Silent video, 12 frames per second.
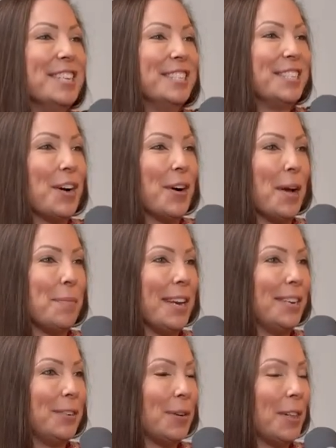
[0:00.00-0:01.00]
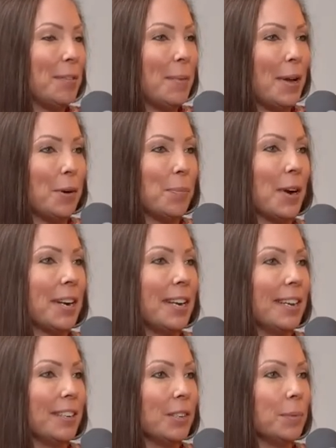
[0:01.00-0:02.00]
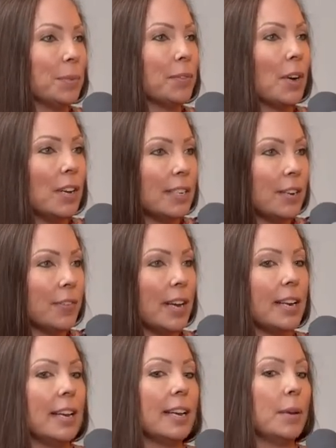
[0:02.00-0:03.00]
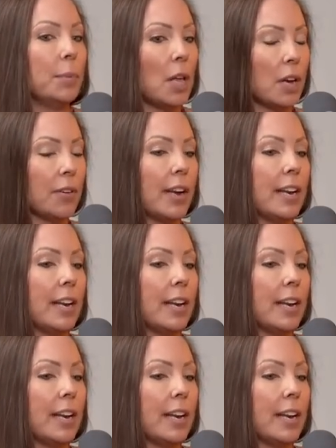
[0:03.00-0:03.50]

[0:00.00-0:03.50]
So, I do all of my own marketing in terms of content writing and blog